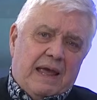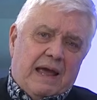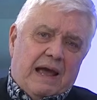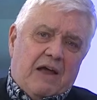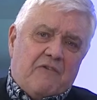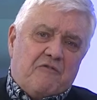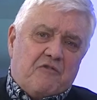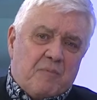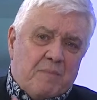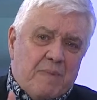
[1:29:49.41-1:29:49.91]

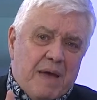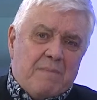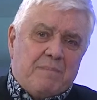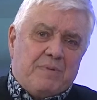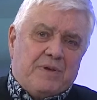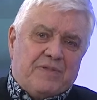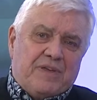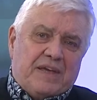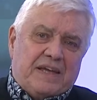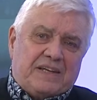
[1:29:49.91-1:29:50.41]
And
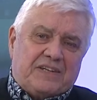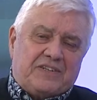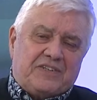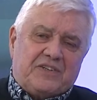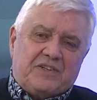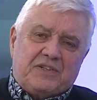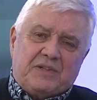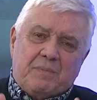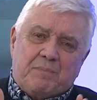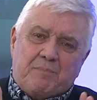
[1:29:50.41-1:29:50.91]
remember
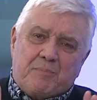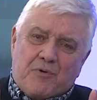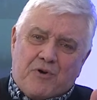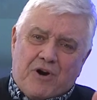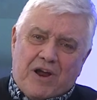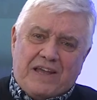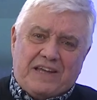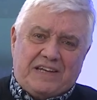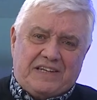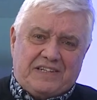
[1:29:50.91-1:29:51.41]
this, the
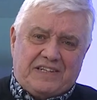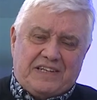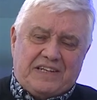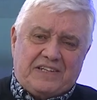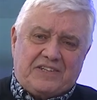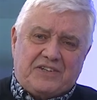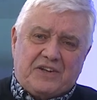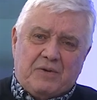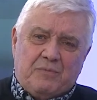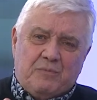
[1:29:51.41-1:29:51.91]

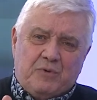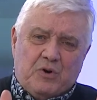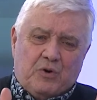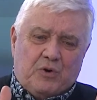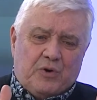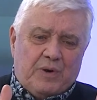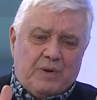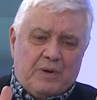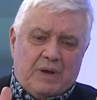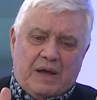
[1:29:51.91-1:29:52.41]
prices
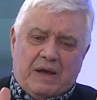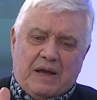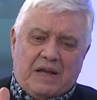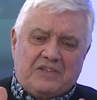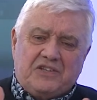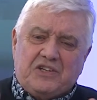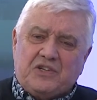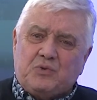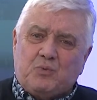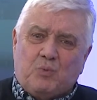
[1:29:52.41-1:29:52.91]
are
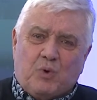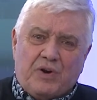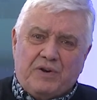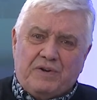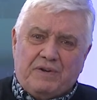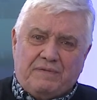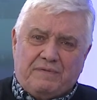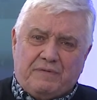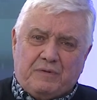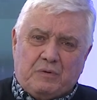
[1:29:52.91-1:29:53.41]
just
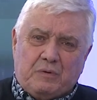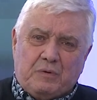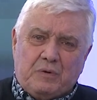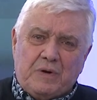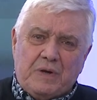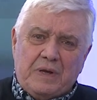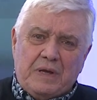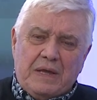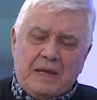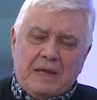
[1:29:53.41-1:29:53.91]
wonderful.
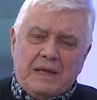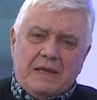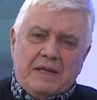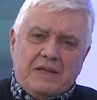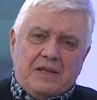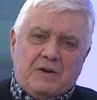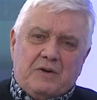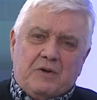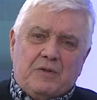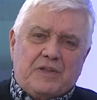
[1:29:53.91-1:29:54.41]

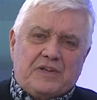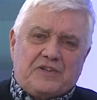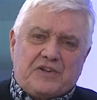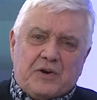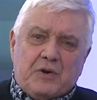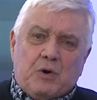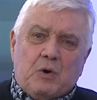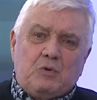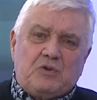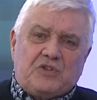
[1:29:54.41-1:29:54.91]
You know, there's
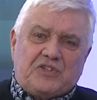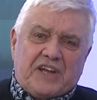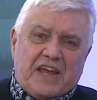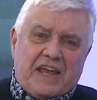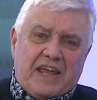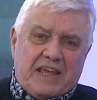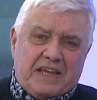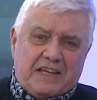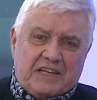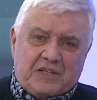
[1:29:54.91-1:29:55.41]
an old
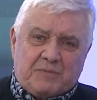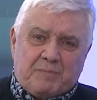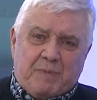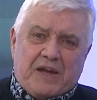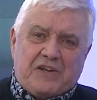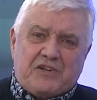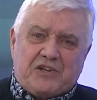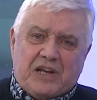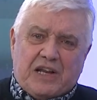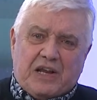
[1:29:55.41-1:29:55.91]
saying,
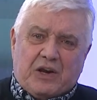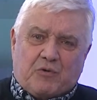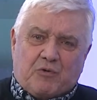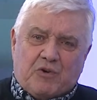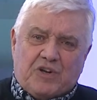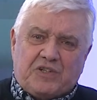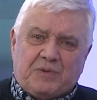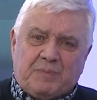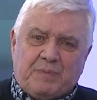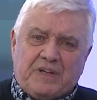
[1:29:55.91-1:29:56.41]
especially at
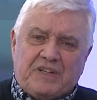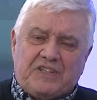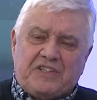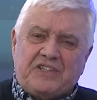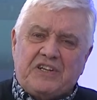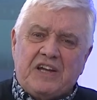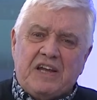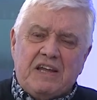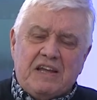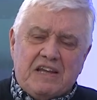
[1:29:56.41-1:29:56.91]

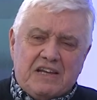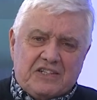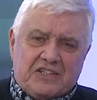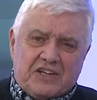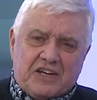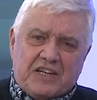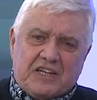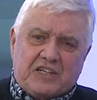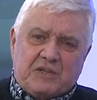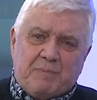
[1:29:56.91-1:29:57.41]
Christmas, it's
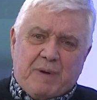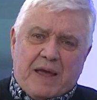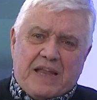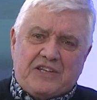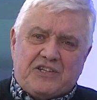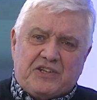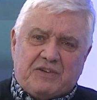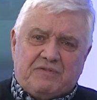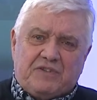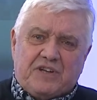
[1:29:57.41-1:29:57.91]
an
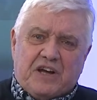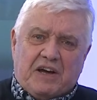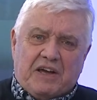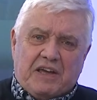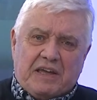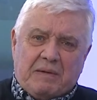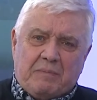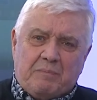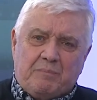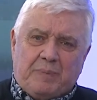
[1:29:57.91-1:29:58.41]
expensive
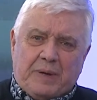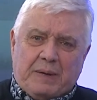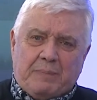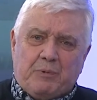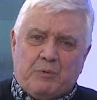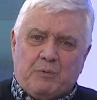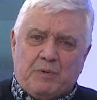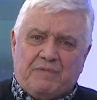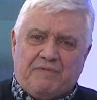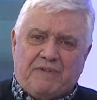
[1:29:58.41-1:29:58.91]
time.
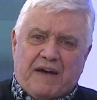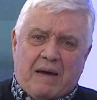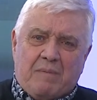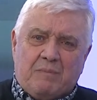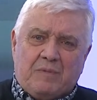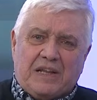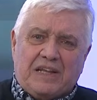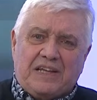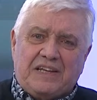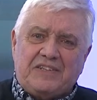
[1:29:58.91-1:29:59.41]
People with
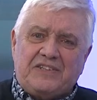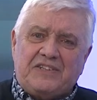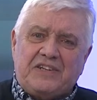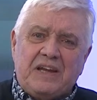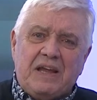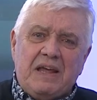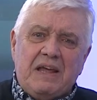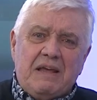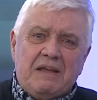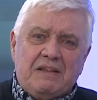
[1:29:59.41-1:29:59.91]
families
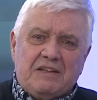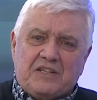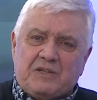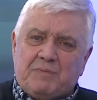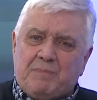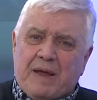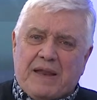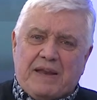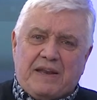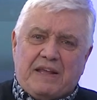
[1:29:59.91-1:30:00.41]
are
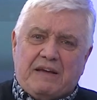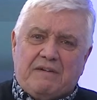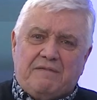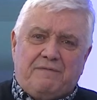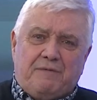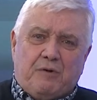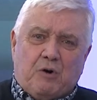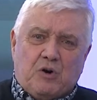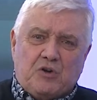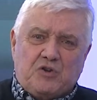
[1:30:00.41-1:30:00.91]
spending a
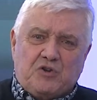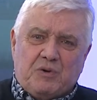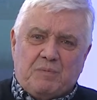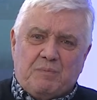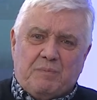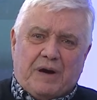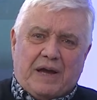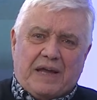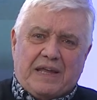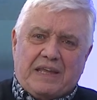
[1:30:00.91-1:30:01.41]

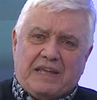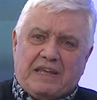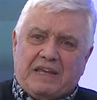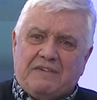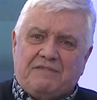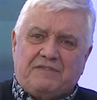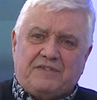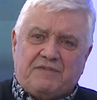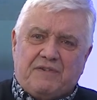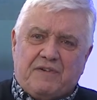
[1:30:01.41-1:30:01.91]
fortune buying
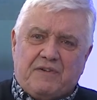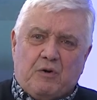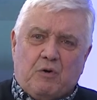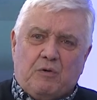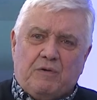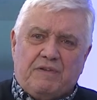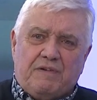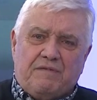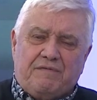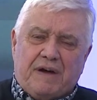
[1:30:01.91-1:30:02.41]
gifts for
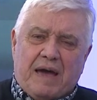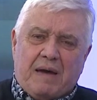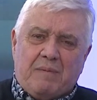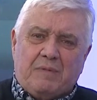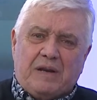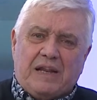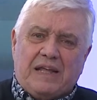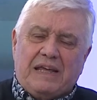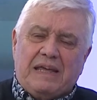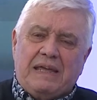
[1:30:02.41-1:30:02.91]
all their
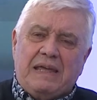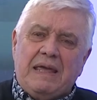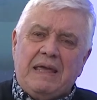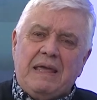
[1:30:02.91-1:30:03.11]
family.